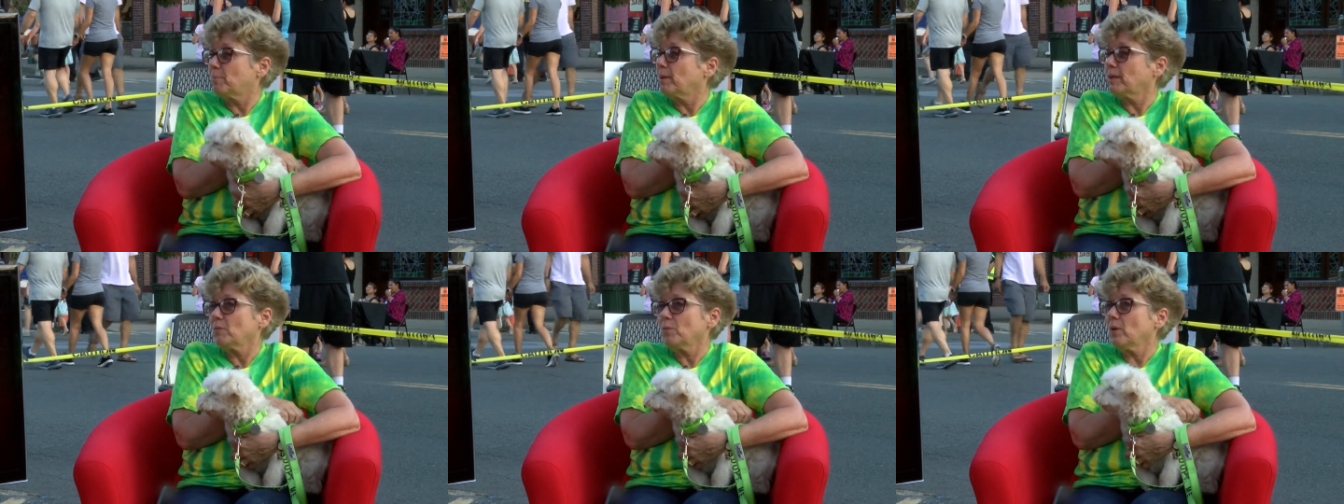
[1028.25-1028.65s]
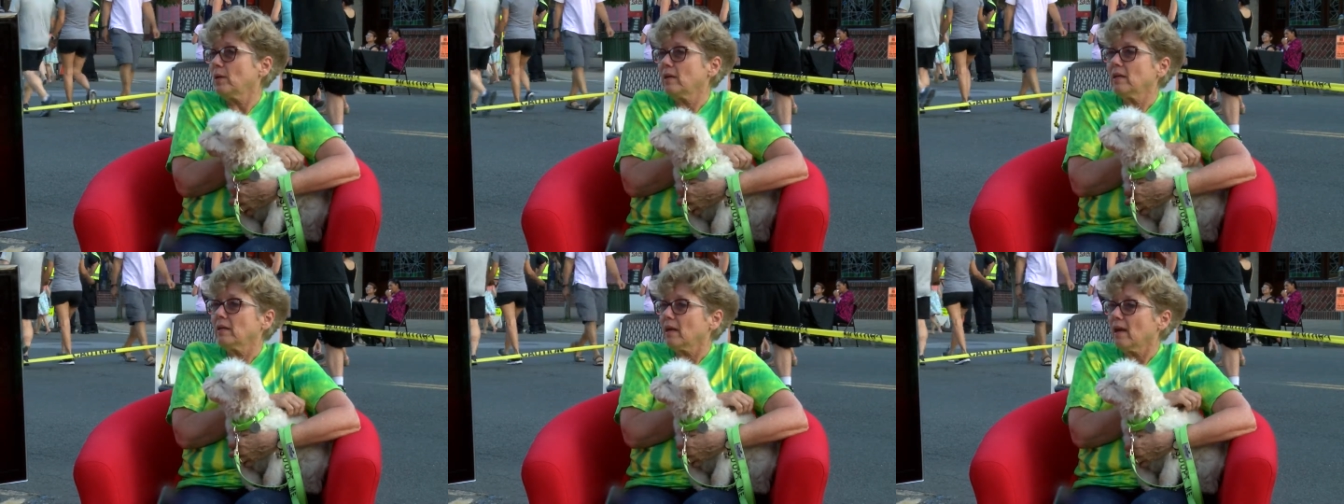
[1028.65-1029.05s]
But
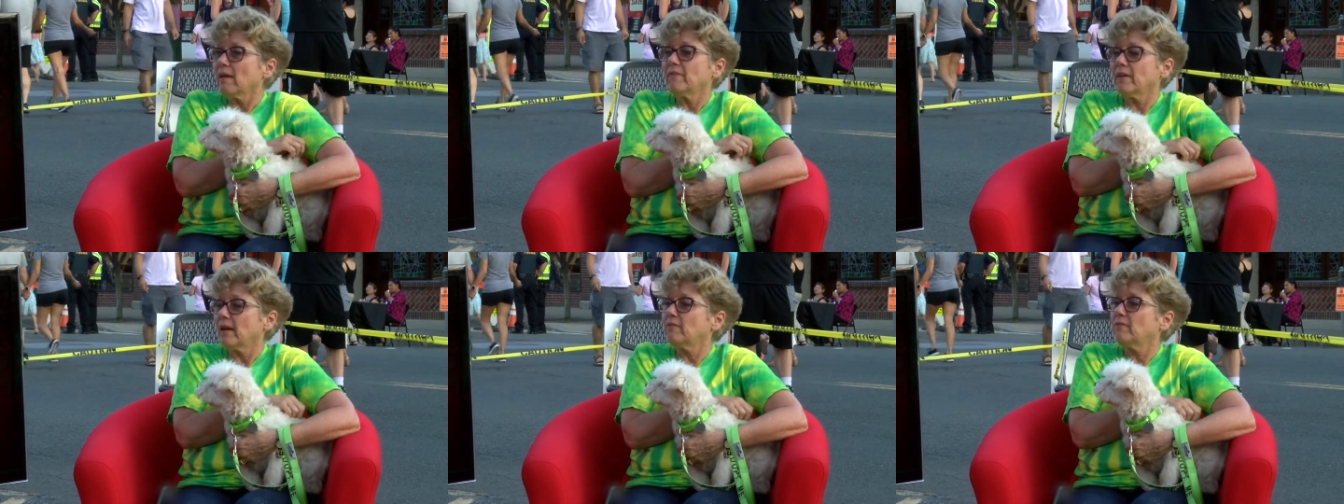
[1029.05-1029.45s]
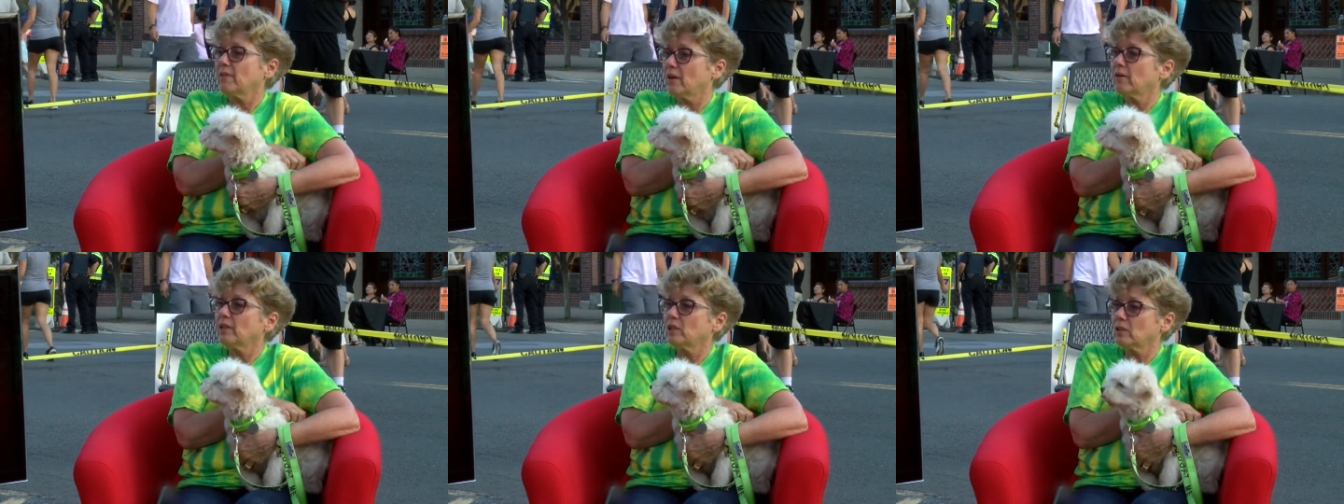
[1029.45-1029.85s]
we have had
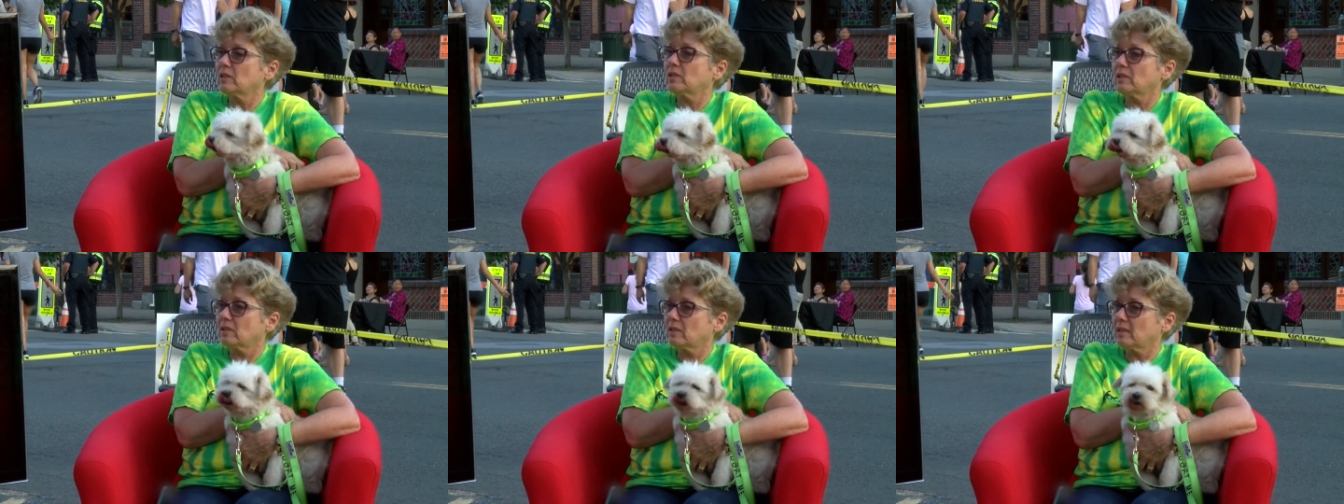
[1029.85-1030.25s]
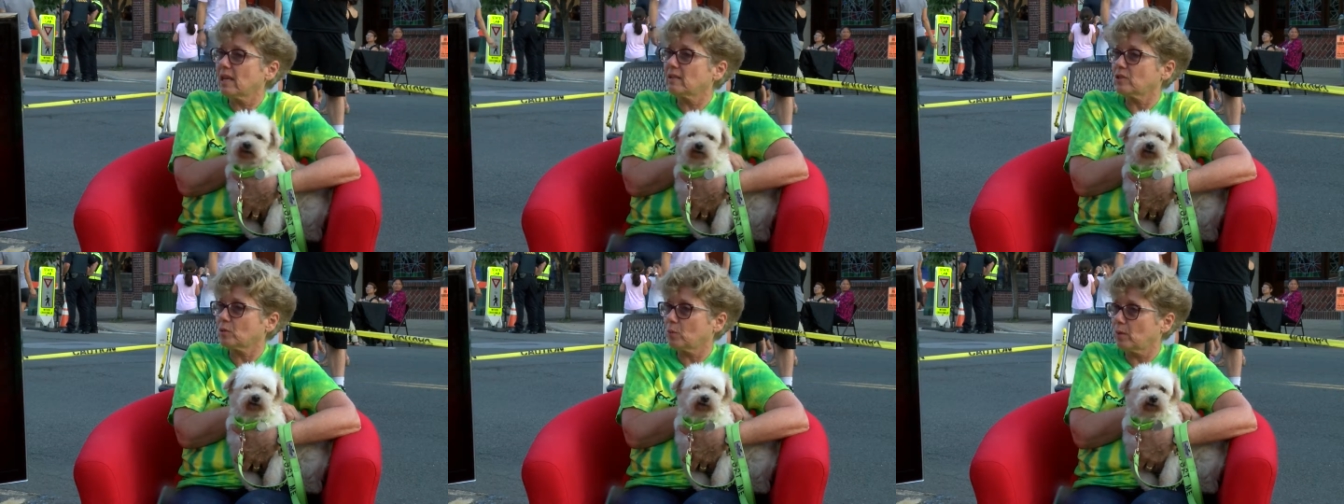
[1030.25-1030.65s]
very good
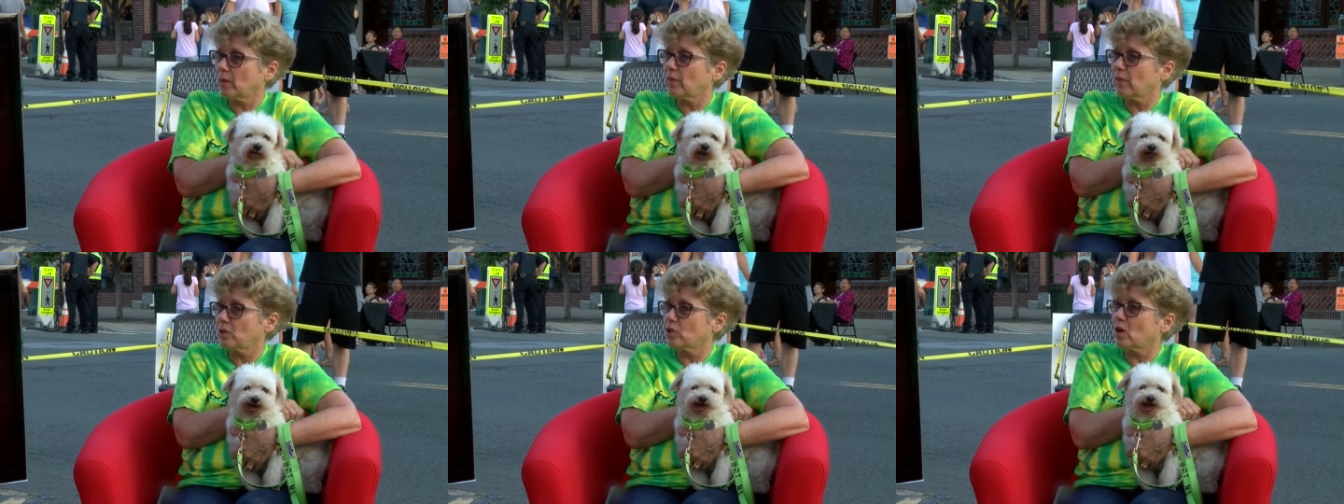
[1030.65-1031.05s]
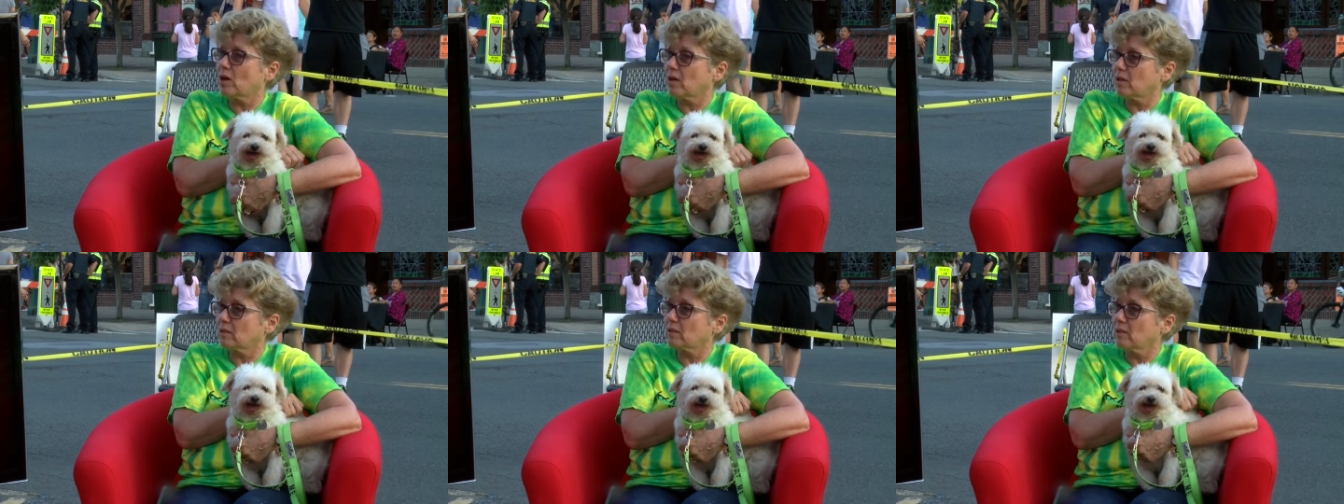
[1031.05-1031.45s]
success with the
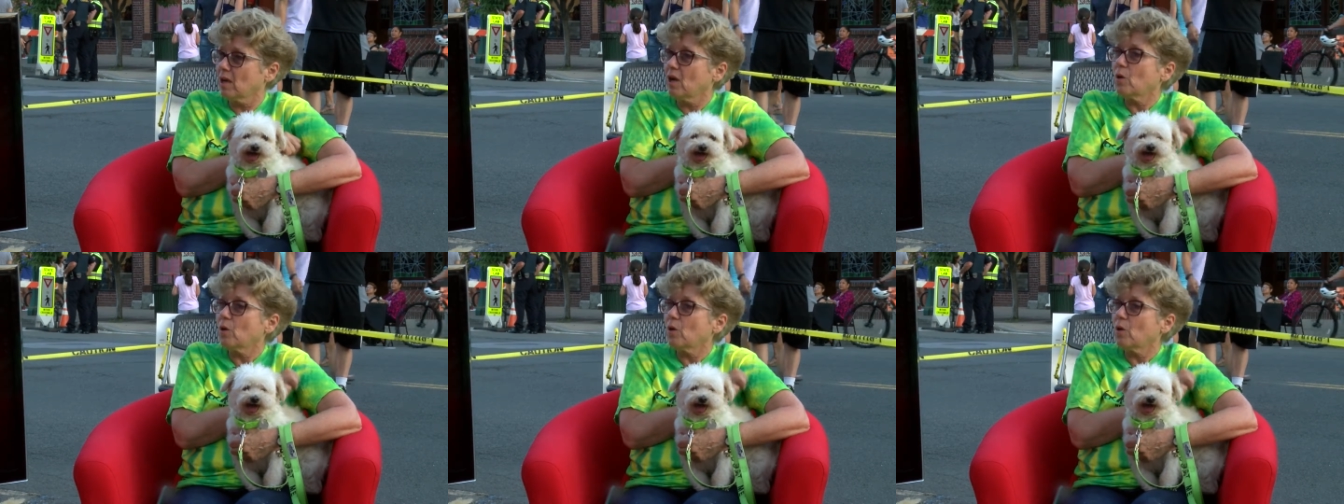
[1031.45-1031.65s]
dogs.